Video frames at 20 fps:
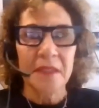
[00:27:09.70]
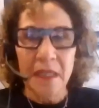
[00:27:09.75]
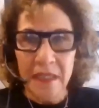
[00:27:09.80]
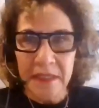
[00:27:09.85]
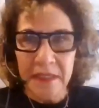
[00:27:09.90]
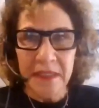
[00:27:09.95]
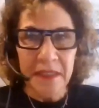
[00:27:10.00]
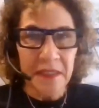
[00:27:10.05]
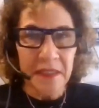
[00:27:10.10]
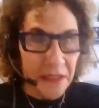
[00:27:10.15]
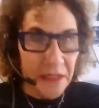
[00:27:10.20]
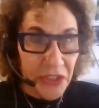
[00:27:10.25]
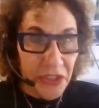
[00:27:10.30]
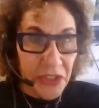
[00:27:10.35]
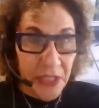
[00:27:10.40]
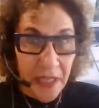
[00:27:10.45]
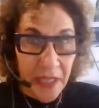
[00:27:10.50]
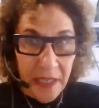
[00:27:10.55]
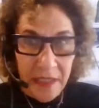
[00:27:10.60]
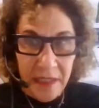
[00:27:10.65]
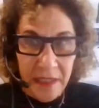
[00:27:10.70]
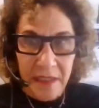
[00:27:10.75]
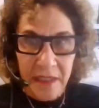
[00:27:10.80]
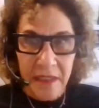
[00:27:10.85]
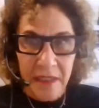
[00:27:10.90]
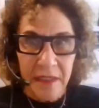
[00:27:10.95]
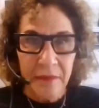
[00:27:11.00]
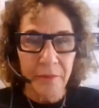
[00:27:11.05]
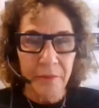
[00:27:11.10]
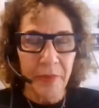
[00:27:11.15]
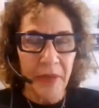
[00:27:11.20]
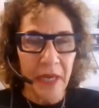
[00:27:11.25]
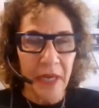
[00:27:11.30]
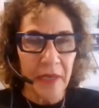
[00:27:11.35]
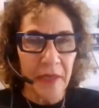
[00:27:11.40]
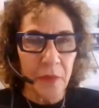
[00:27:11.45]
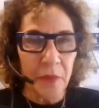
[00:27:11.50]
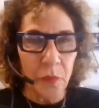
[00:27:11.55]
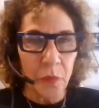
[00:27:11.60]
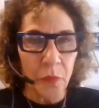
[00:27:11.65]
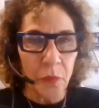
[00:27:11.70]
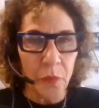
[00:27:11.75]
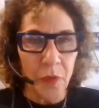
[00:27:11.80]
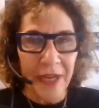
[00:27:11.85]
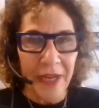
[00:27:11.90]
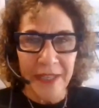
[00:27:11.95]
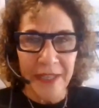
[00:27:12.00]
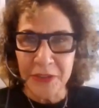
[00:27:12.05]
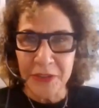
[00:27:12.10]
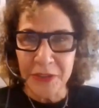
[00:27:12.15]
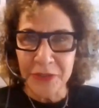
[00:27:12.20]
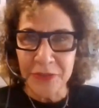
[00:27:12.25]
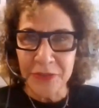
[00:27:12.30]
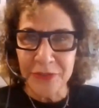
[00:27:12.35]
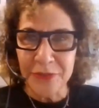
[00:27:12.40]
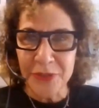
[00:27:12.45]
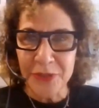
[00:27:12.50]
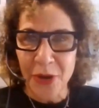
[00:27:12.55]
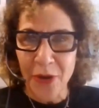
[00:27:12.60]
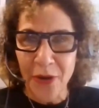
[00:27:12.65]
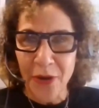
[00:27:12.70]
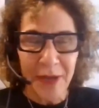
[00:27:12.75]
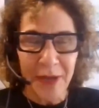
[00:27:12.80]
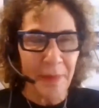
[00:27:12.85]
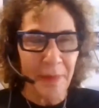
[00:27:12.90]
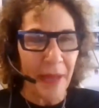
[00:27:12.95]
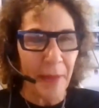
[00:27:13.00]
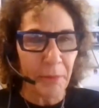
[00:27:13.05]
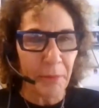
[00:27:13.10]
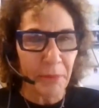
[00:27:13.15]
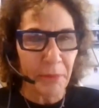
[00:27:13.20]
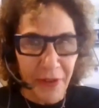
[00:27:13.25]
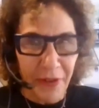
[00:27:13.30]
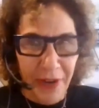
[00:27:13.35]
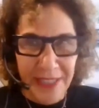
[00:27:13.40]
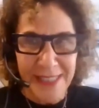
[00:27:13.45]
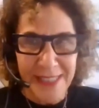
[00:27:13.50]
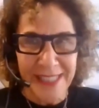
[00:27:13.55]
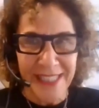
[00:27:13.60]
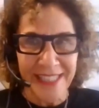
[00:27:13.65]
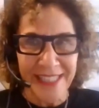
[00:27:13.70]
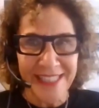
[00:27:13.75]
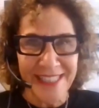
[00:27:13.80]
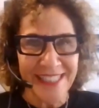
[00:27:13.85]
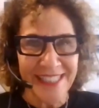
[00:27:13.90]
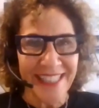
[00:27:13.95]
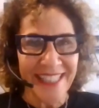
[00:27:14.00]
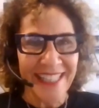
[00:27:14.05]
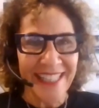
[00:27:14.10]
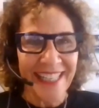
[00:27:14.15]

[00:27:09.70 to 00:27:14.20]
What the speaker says: of cliche, but when you talk about process